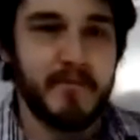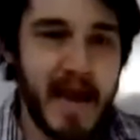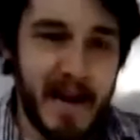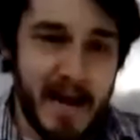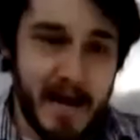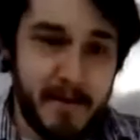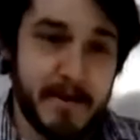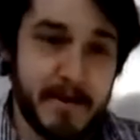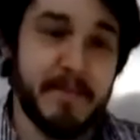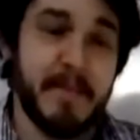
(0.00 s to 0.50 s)
And
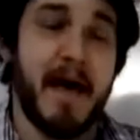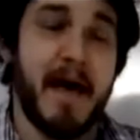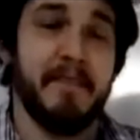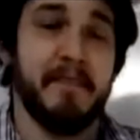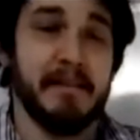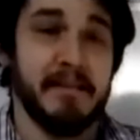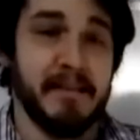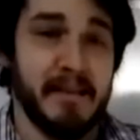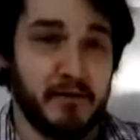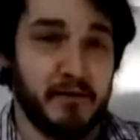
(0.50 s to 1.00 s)
I mean that in
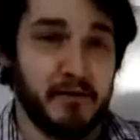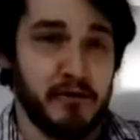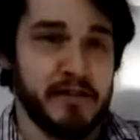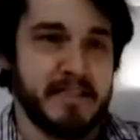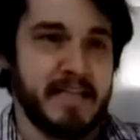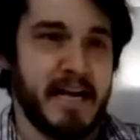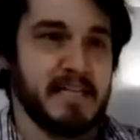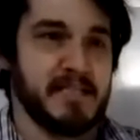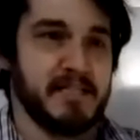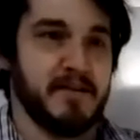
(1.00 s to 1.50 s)
a literal
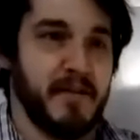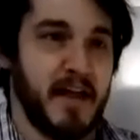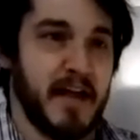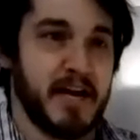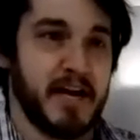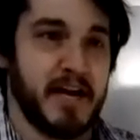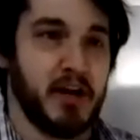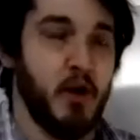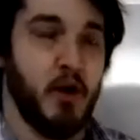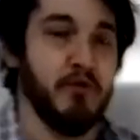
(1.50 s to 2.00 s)
sense of
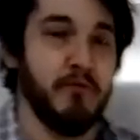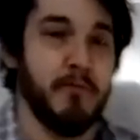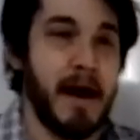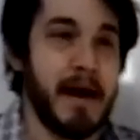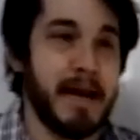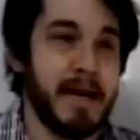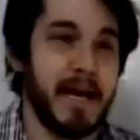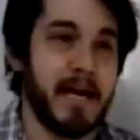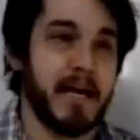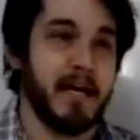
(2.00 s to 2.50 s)
like gold
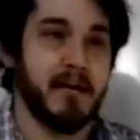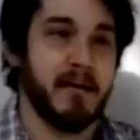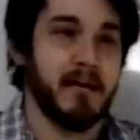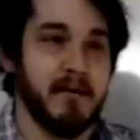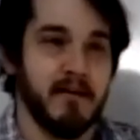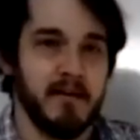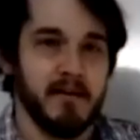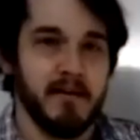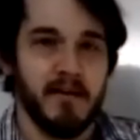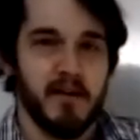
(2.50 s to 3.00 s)

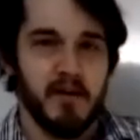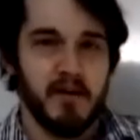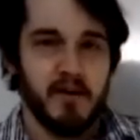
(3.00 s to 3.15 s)
mining.